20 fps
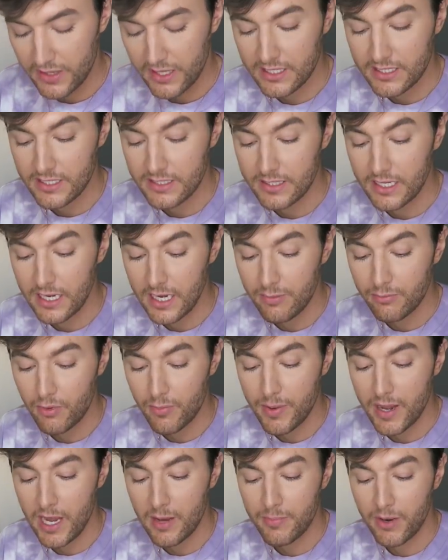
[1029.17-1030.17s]
This is the Lip
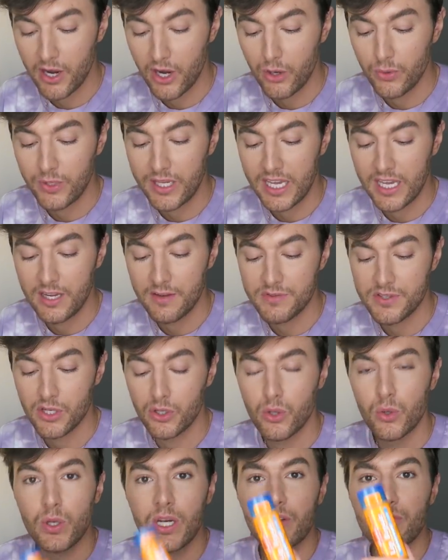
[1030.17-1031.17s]
Repair by O'Keefe's
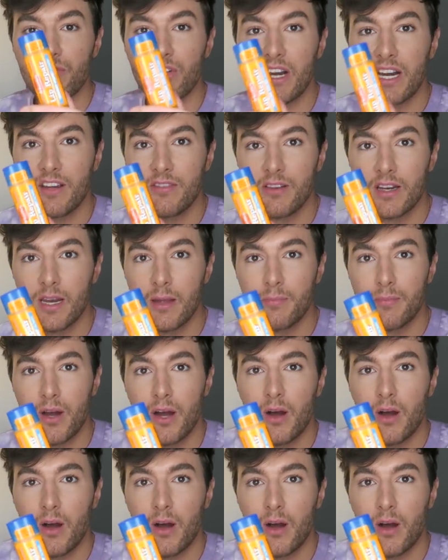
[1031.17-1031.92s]
Cooling Relief Lip